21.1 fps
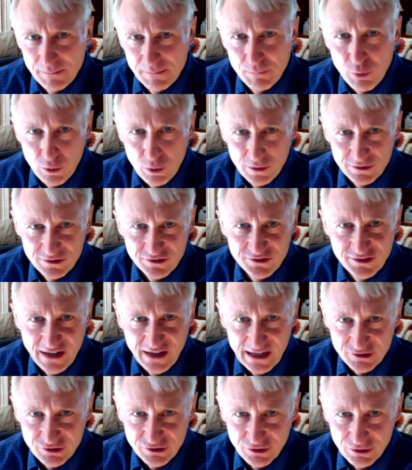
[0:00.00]
important
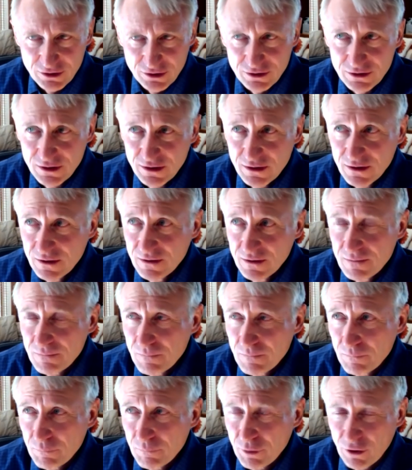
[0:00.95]
sector,
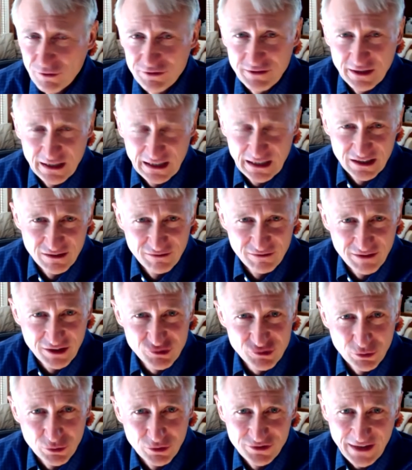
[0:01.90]
both to
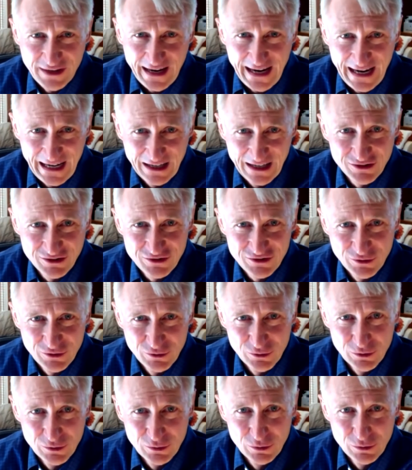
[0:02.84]
individuals and
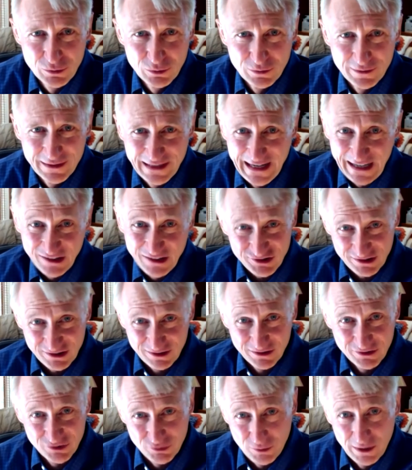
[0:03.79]
to
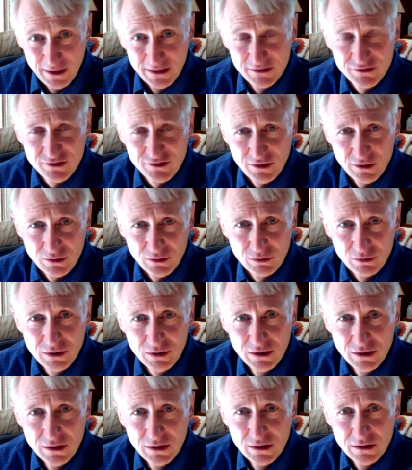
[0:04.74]
nations, right? So
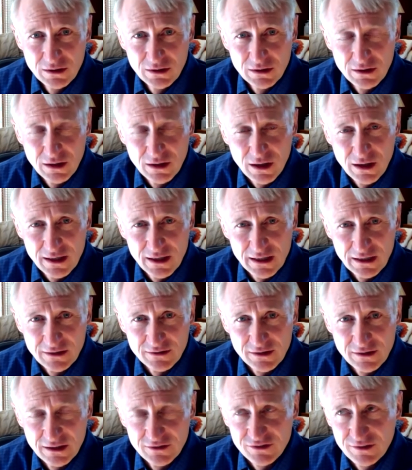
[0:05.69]
it,
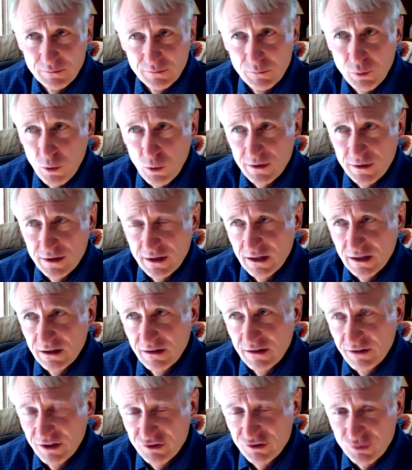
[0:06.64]
it's important to
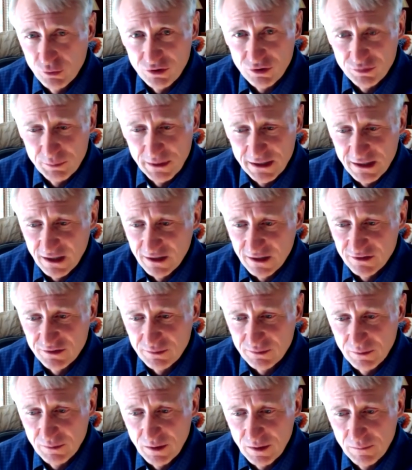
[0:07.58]
individuals
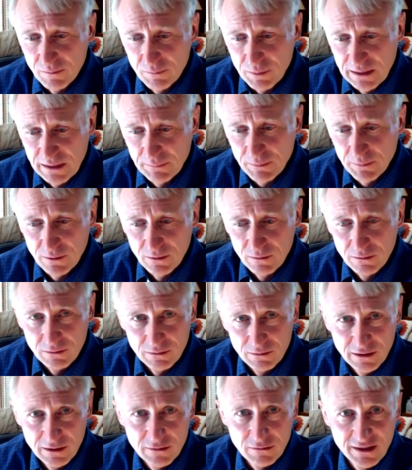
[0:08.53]
because people
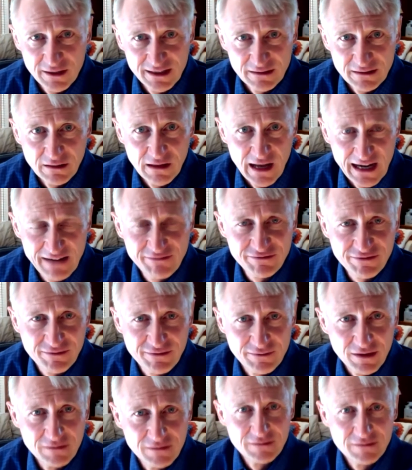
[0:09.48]
literally life,
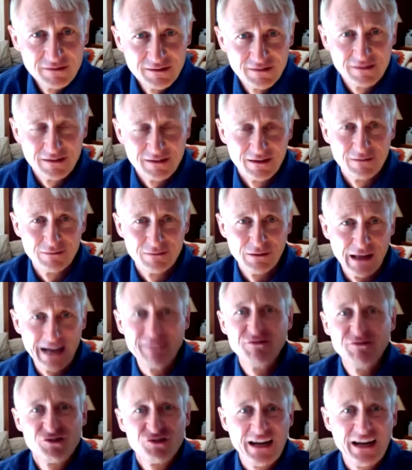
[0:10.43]
you know,
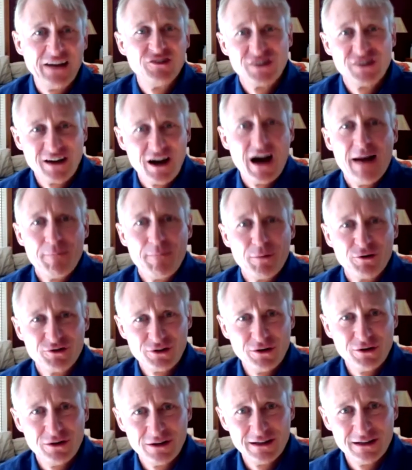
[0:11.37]
life changing
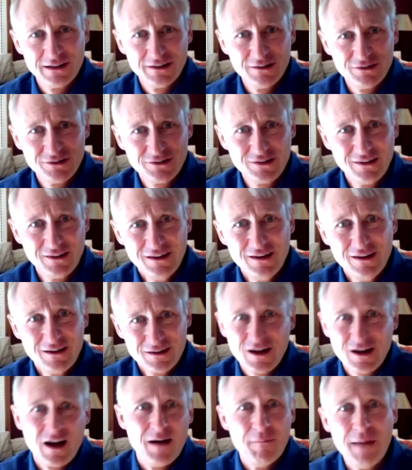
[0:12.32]
opportunities
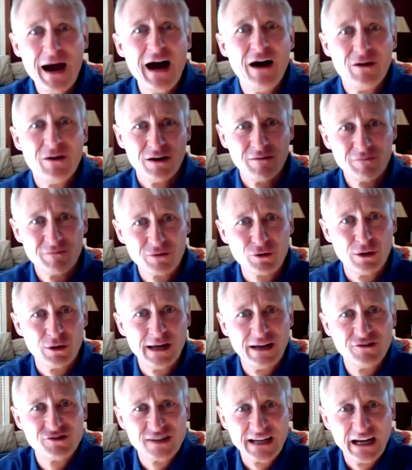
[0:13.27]
come out of good
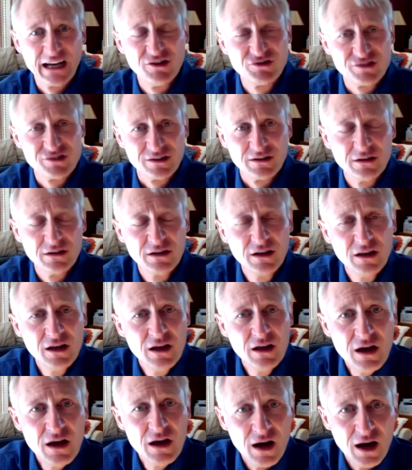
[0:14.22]
education.
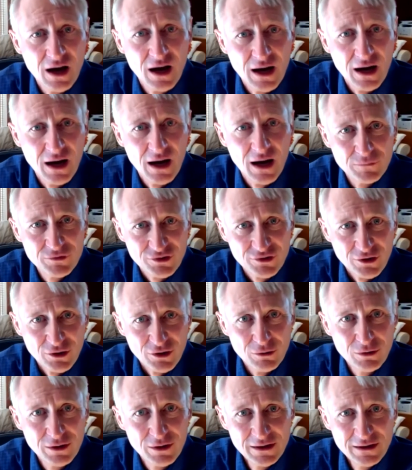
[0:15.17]
Um,
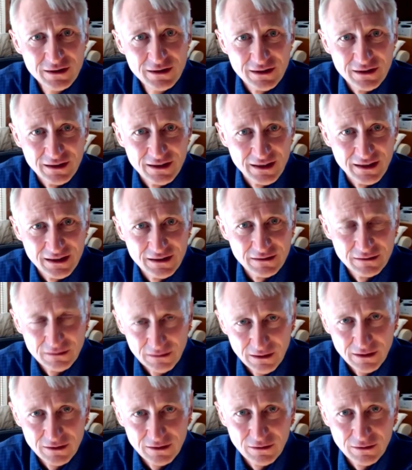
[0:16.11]
so it, it
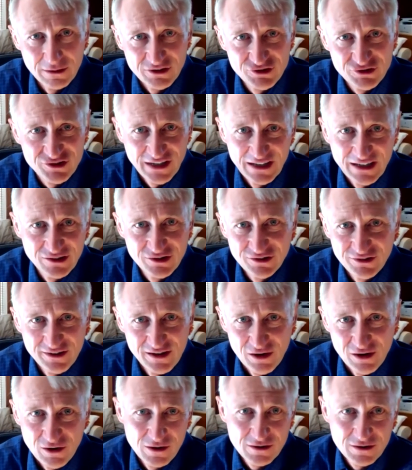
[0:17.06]
literally changes the
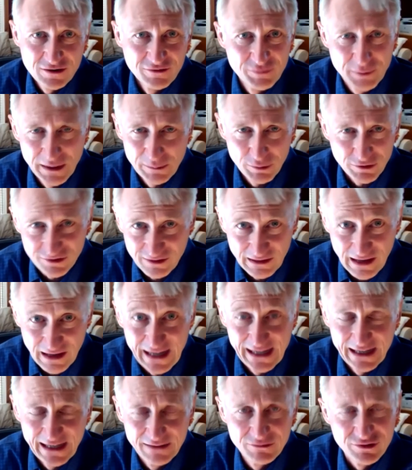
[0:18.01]
arc of people's
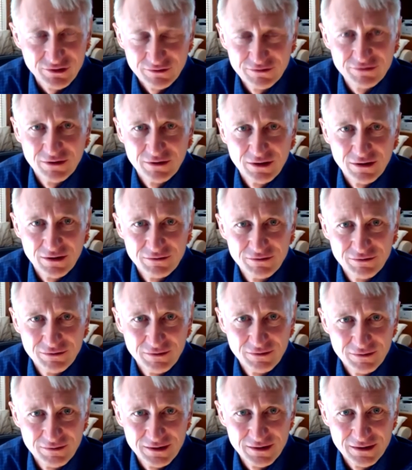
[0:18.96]
lives of, of
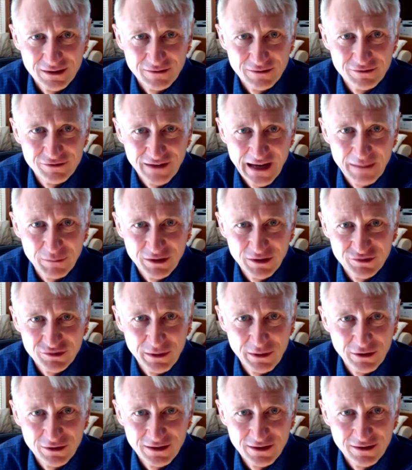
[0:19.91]
you know families'
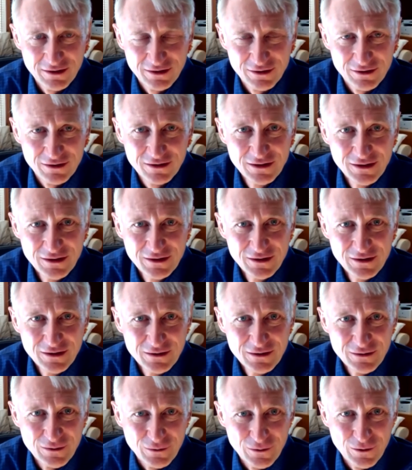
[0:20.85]
ability to
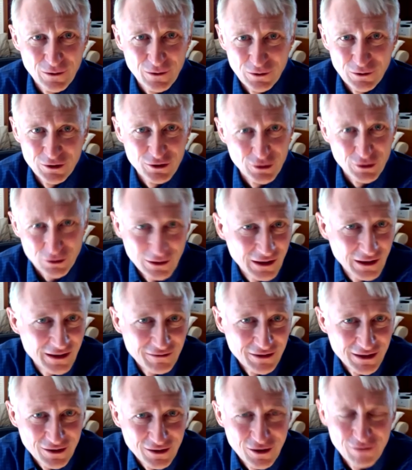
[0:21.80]
earn a good
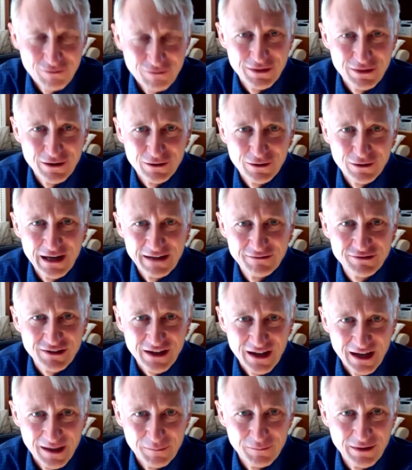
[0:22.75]
living over their
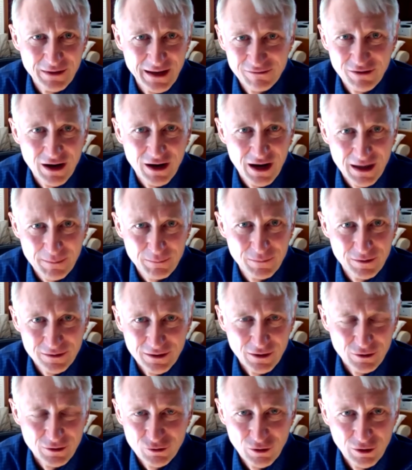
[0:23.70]
lifetime, have op, you
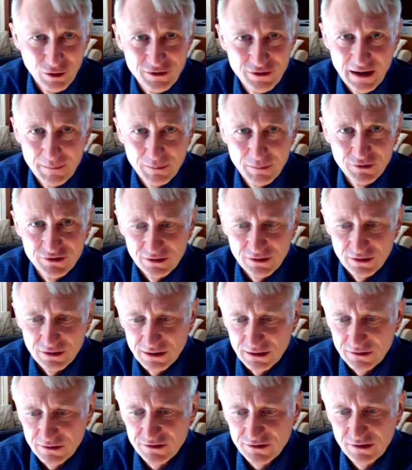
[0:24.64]
know growth
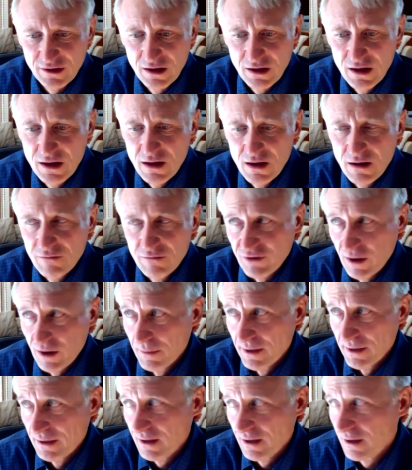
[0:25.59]
opportunities from
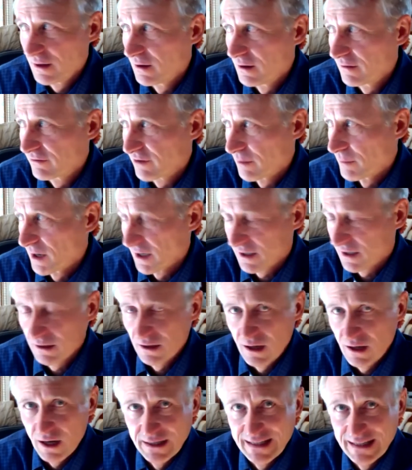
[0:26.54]
an from a,
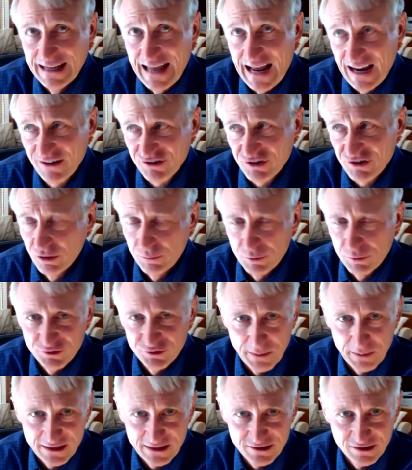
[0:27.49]
a national
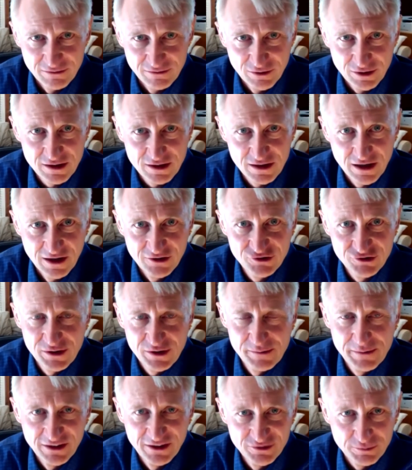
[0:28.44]
perspective or
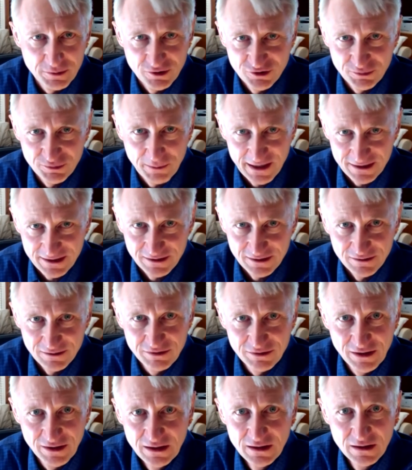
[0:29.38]
country-based perspective.